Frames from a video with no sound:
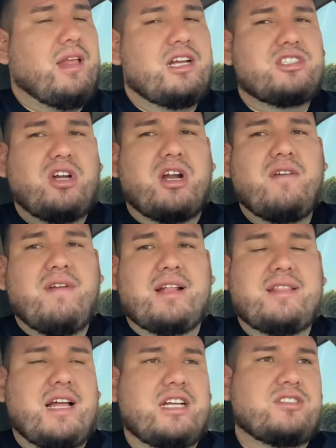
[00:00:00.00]
start off like
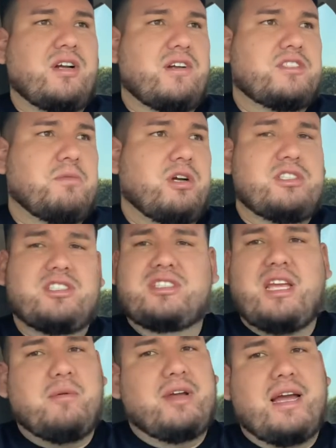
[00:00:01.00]
that. Start off small, just the
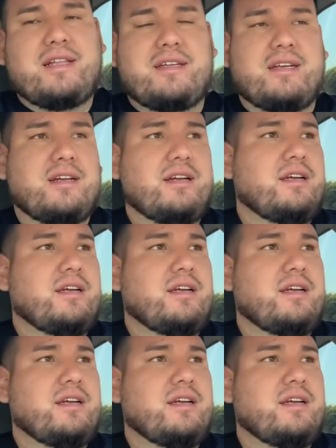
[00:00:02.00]
same way I did,